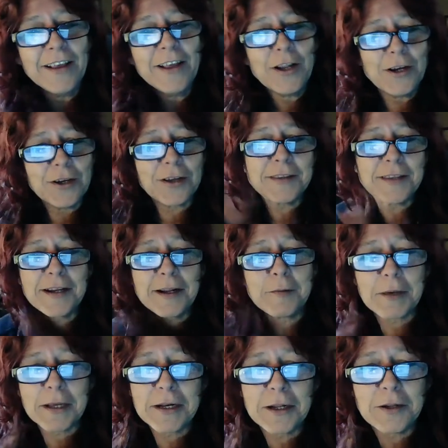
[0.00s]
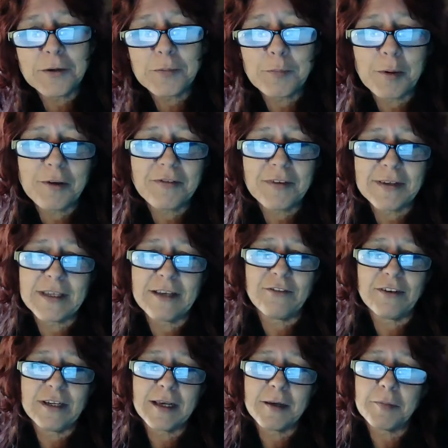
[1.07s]
not that I'm going to look perfect
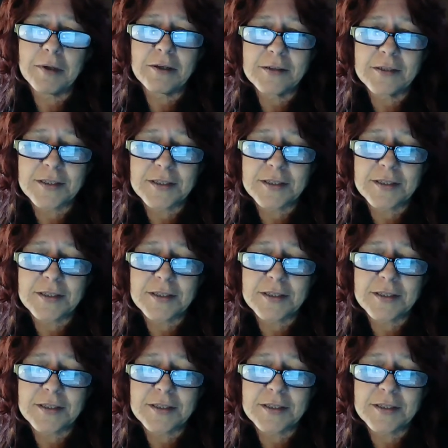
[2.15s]
every day, because